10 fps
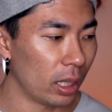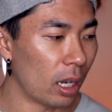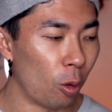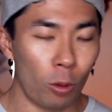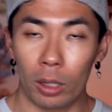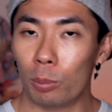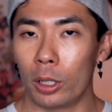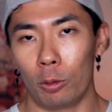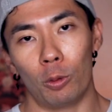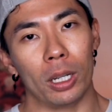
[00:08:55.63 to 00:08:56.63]

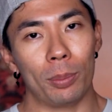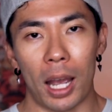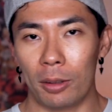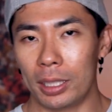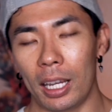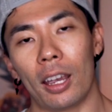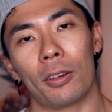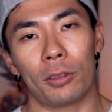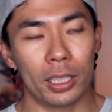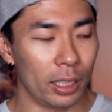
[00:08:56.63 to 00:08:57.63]
1.1 pounds
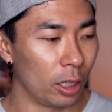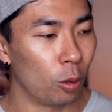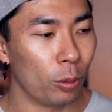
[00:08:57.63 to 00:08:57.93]
every single